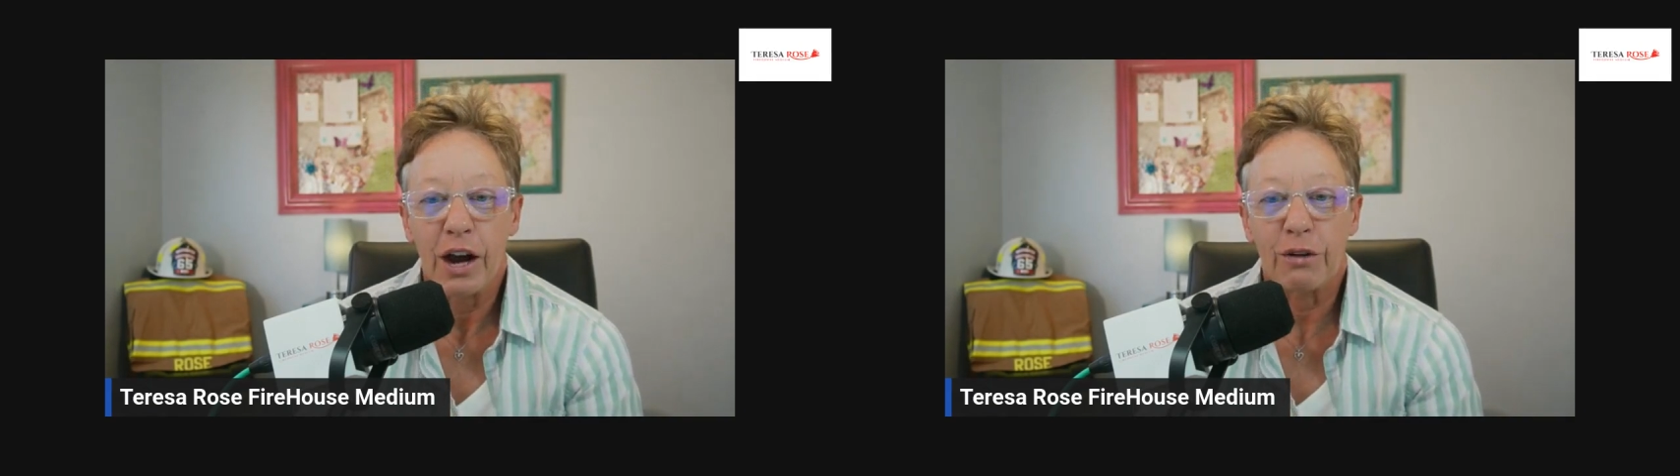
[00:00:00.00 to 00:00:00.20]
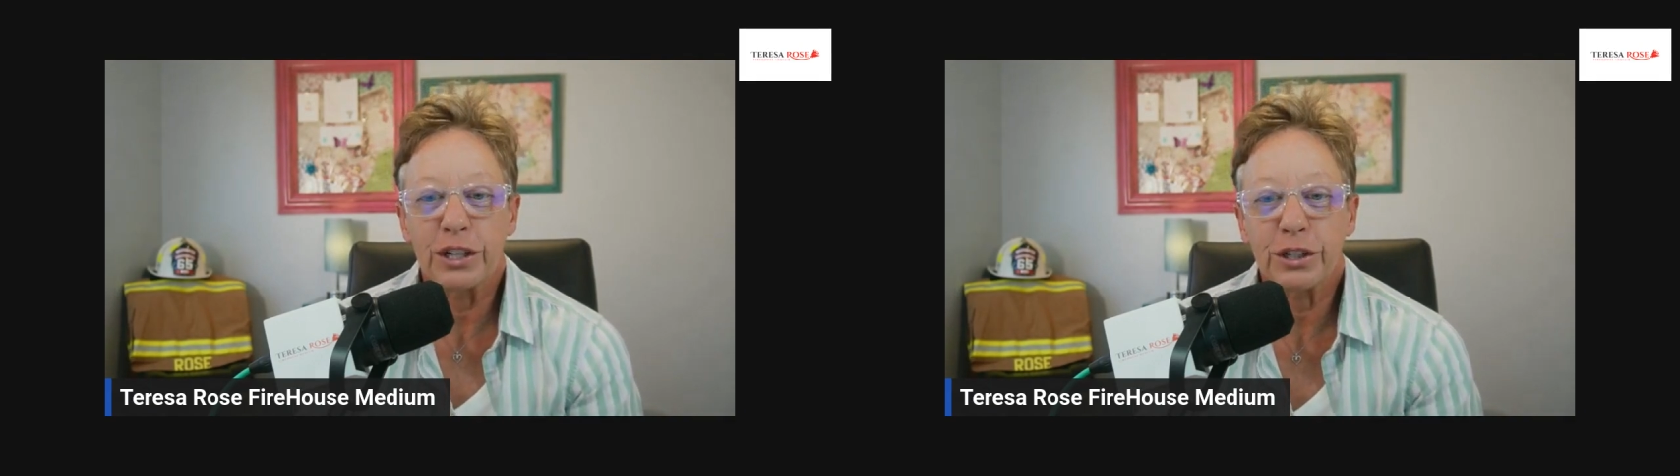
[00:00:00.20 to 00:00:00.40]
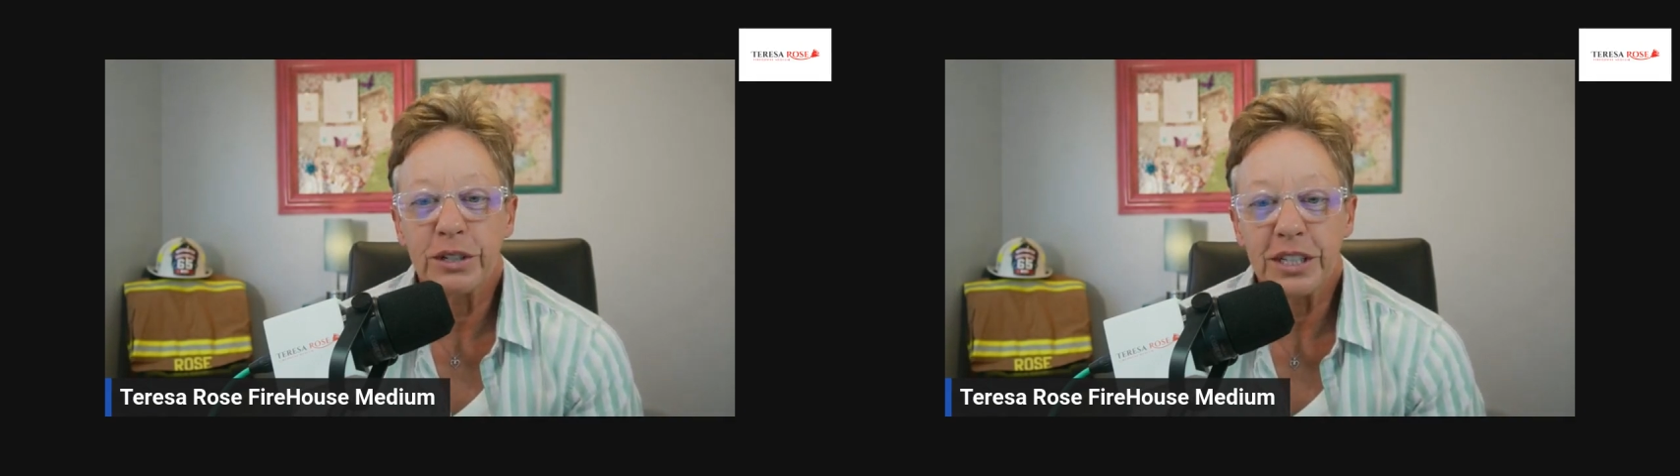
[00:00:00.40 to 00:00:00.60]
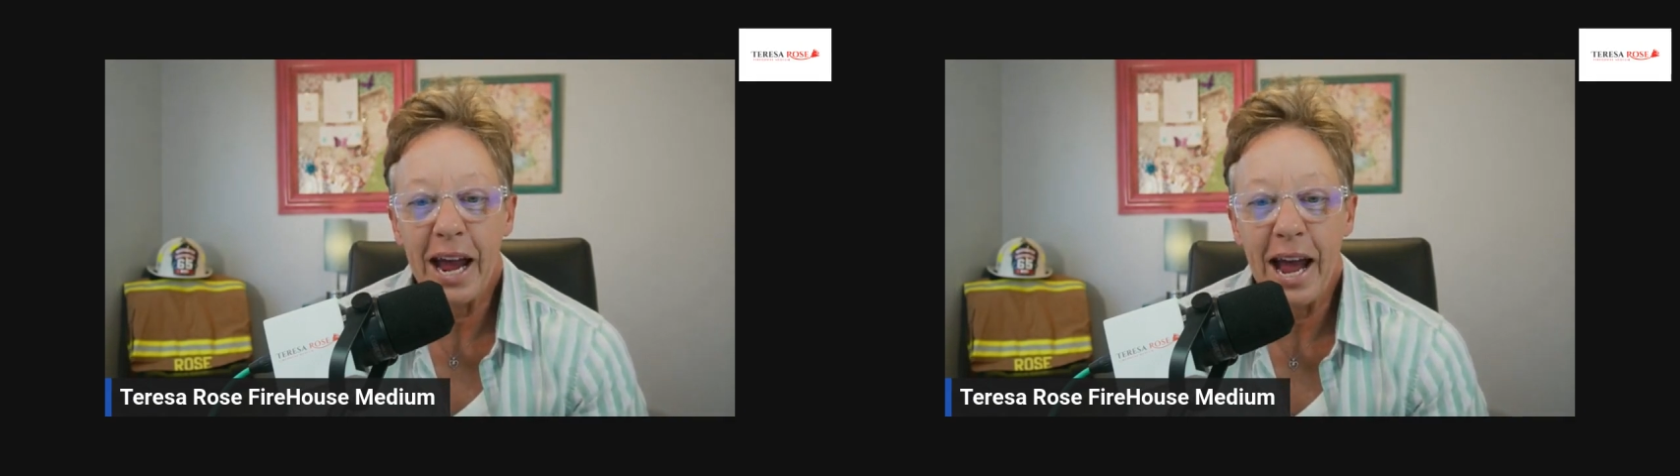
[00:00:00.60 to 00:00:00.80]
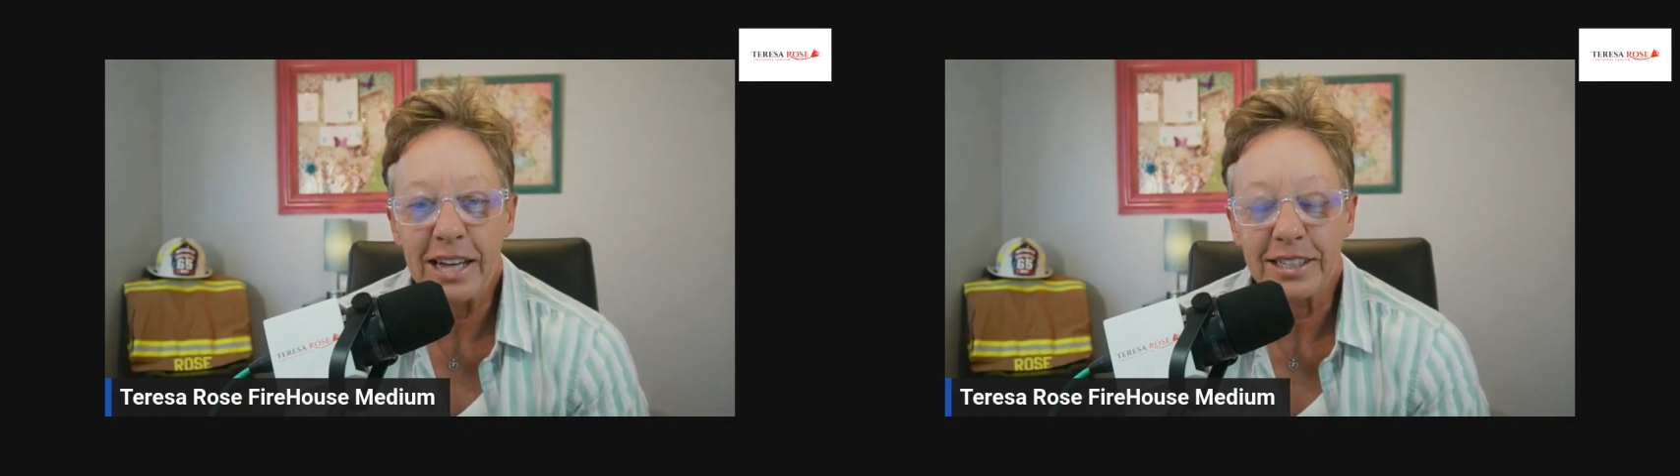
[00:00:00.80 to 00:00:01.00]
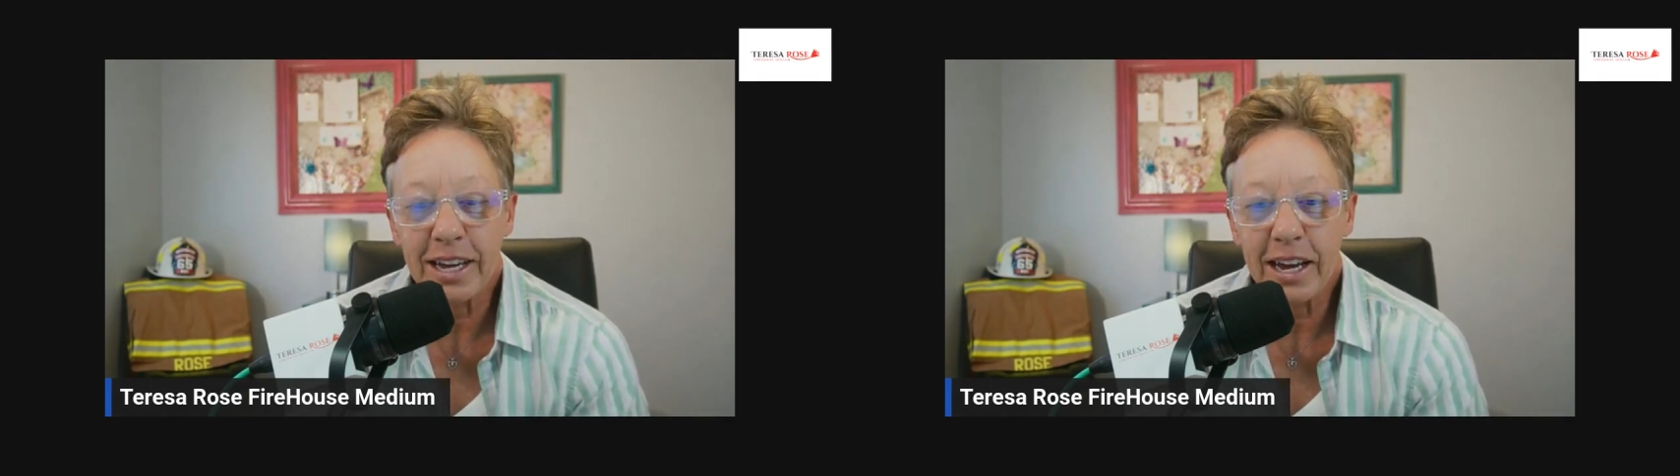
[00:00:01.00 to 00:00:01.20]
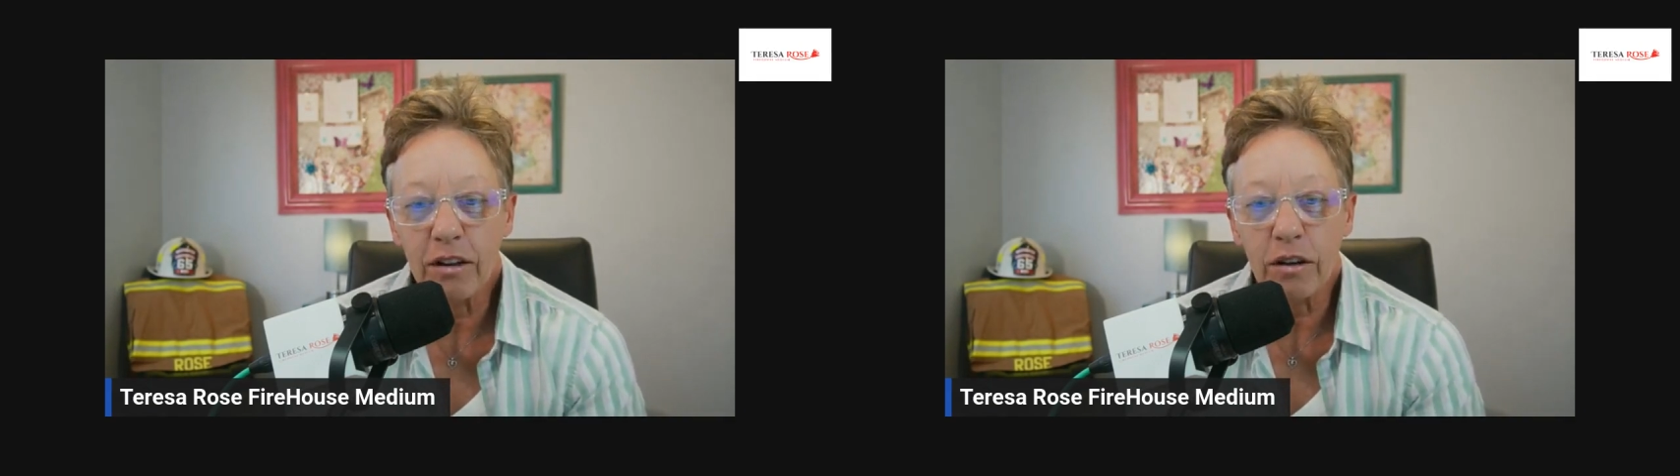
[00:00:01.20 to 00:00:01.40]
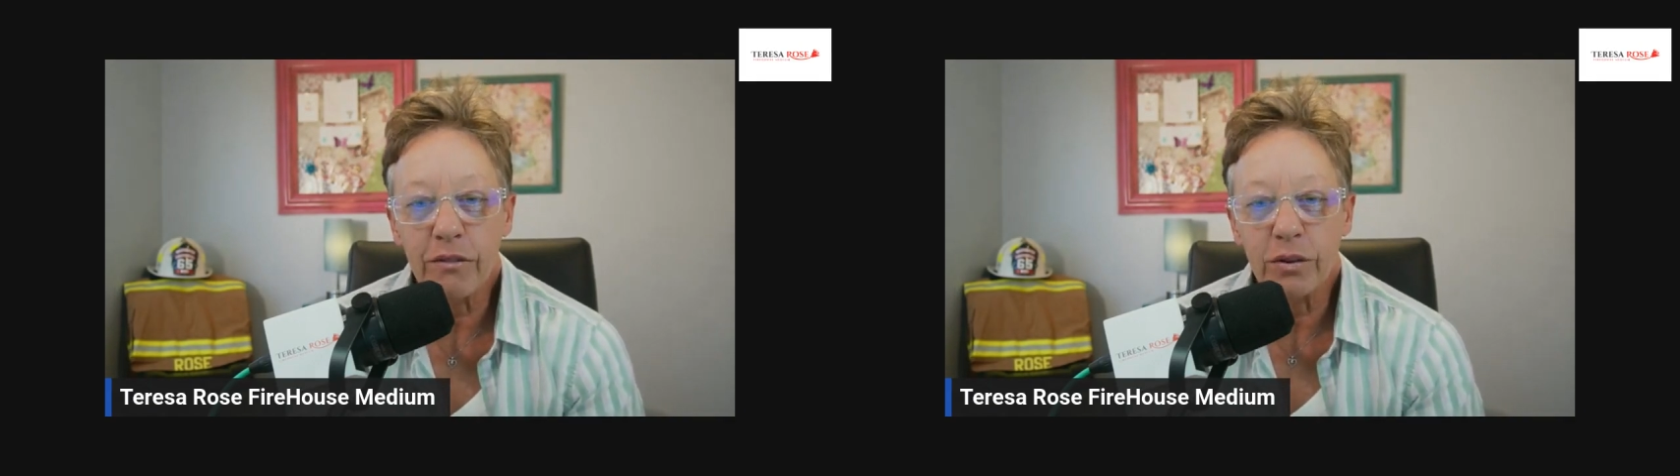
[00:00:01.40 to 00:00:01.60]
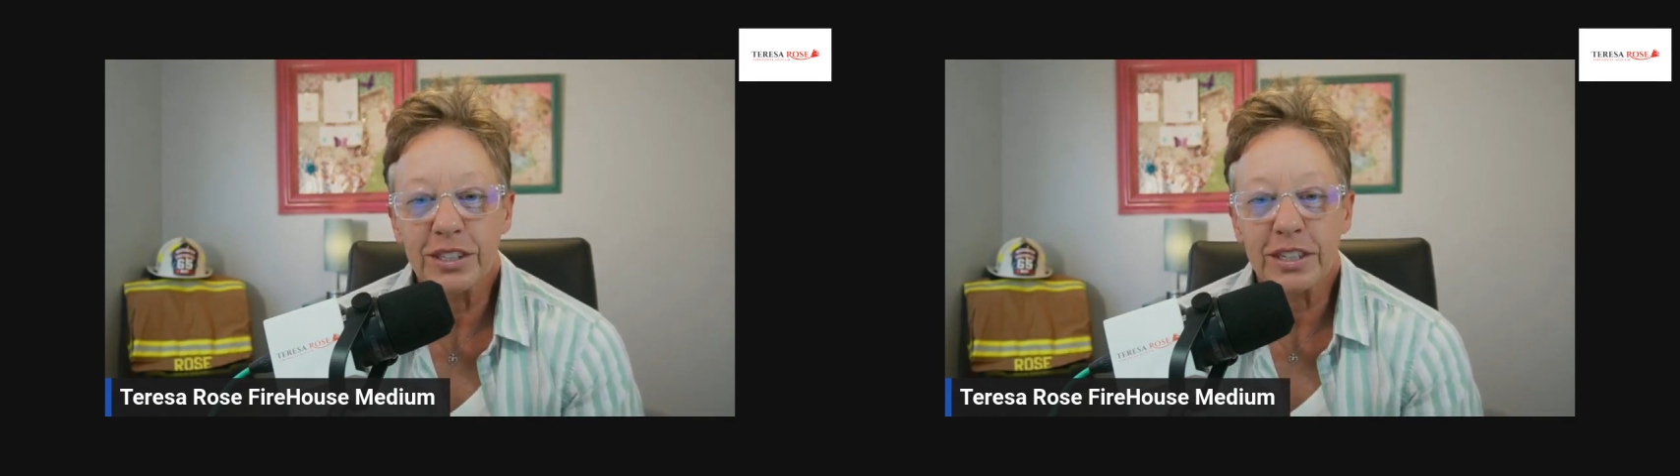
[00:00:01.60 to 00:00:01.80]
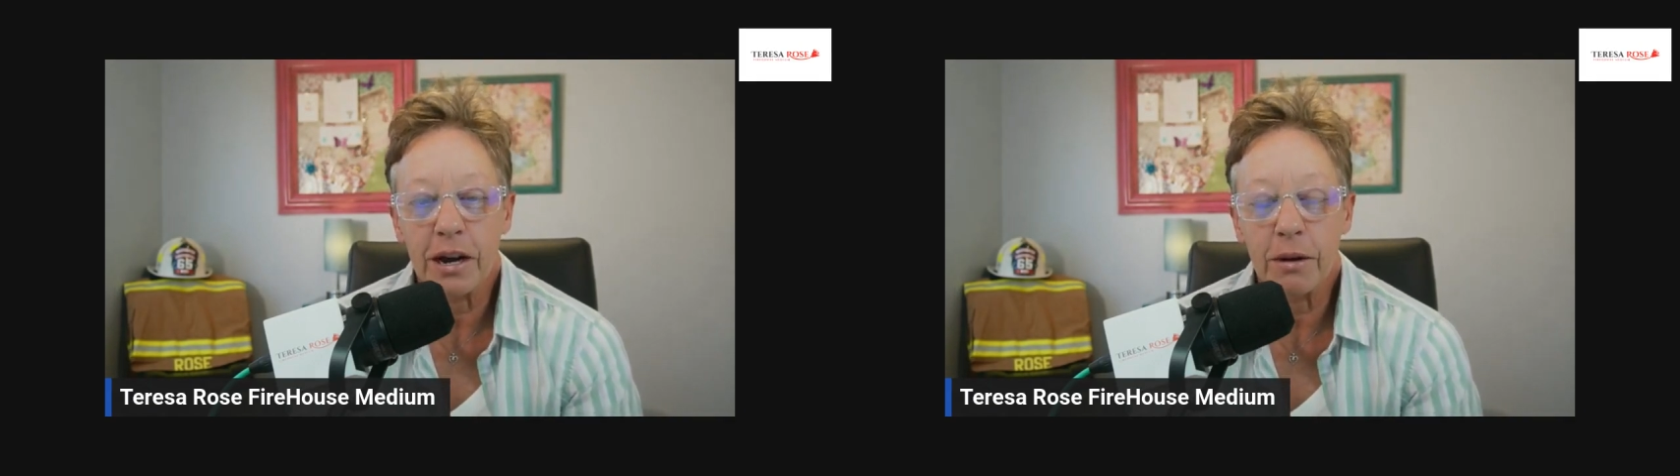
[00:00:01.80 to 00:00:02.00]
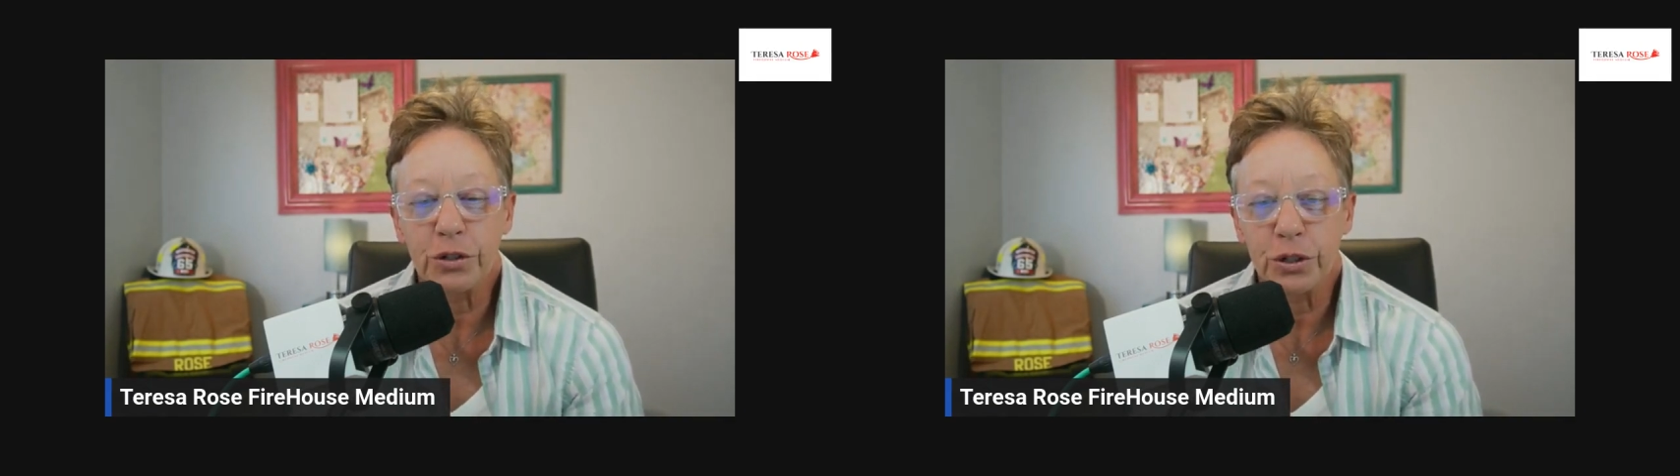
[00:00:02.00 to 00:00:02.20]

Question was asked, can our loved ones come